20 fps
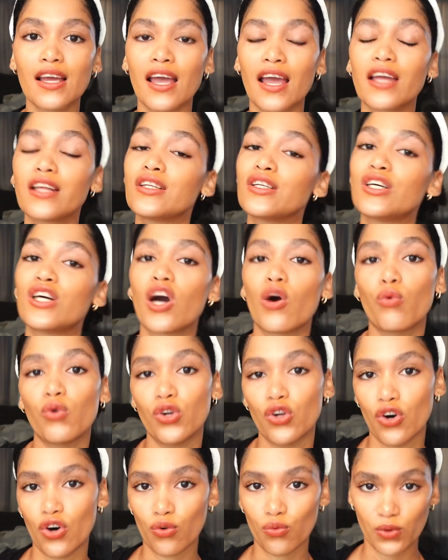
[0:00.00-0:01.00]
and go
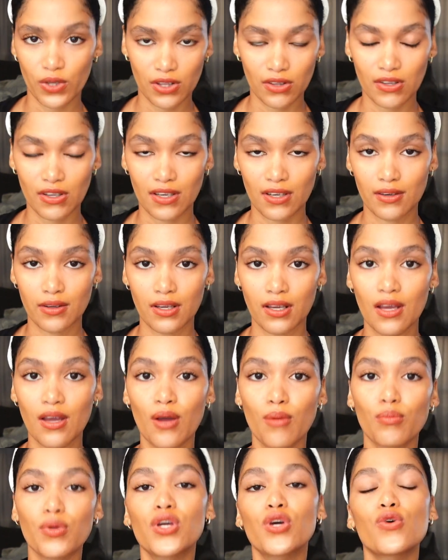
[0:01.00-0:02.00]
along with it.
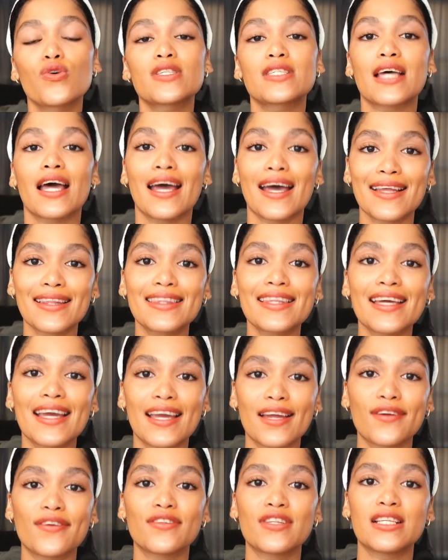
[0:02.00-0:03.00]
Because at the
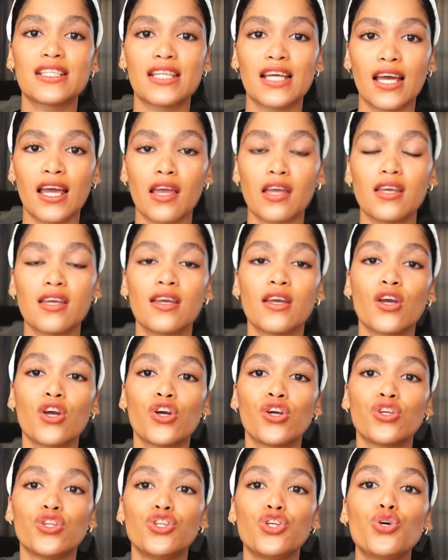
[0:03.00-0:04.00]
end of the day,
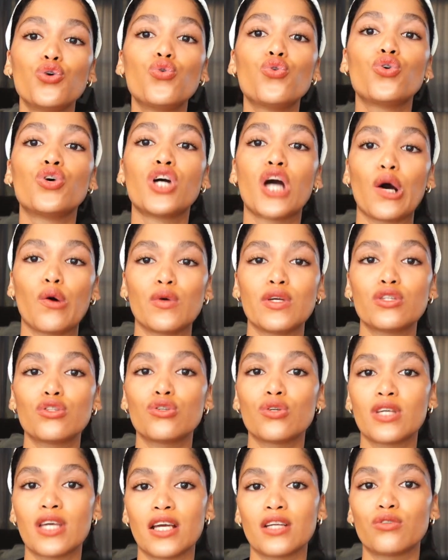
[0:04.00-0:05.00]
you're going
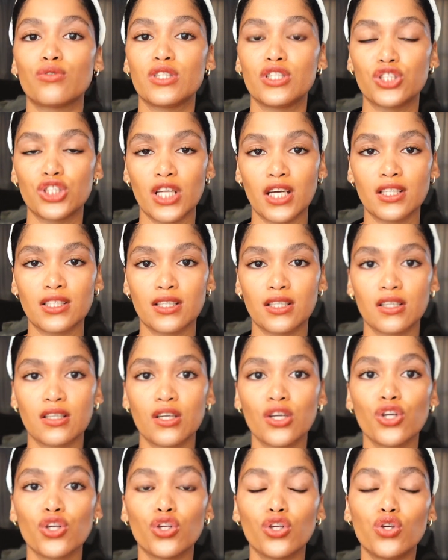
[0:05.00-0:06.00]
to get rejected.
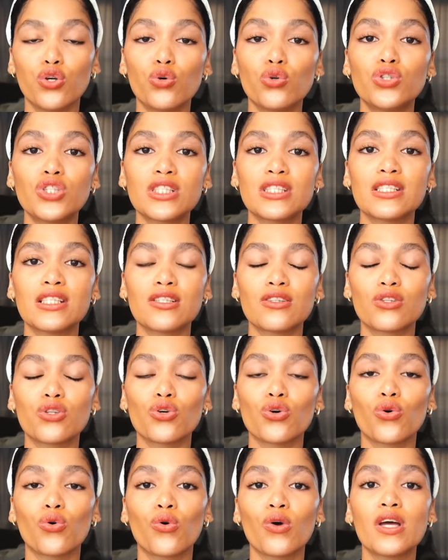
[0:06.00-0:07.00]
You just need
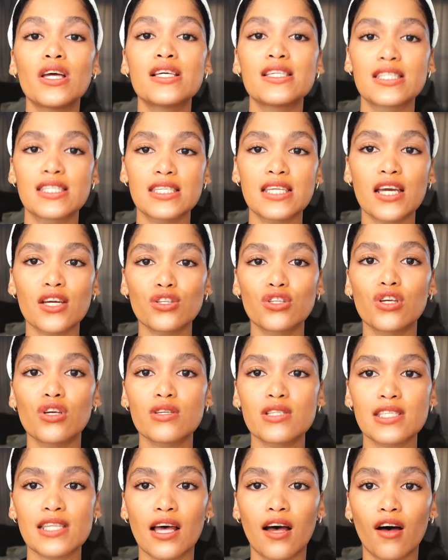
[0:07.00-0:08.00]
to say to
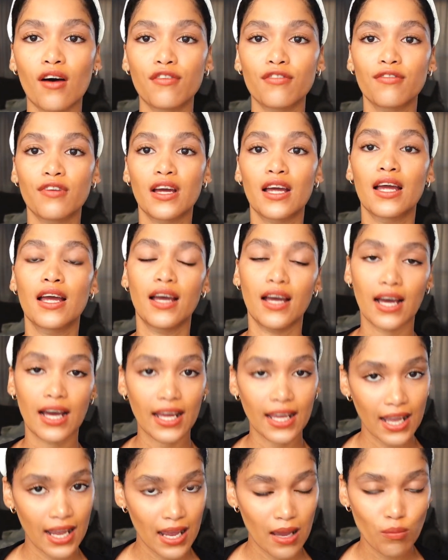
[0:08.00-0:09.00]
yourself,
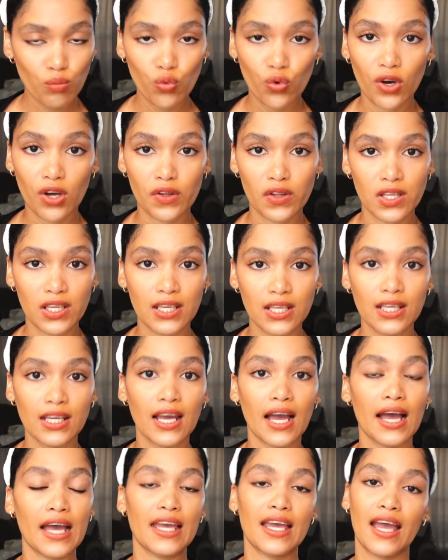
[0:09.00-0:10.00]
I am worthy,
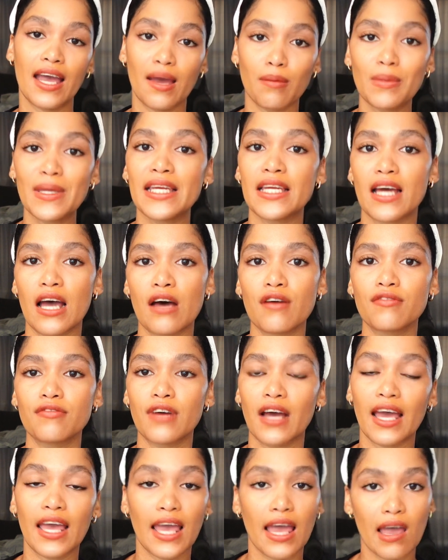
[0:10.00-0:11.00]
I am enough,
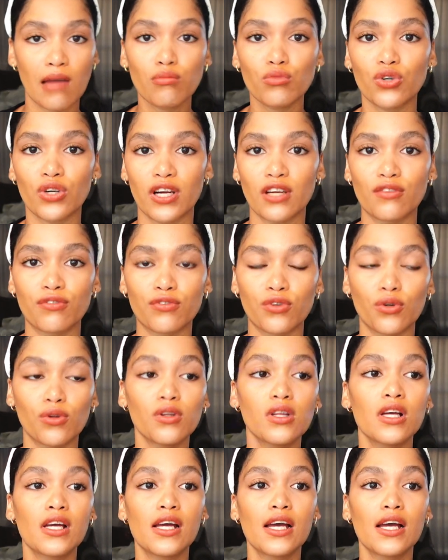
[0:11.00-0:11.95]
I am grateful,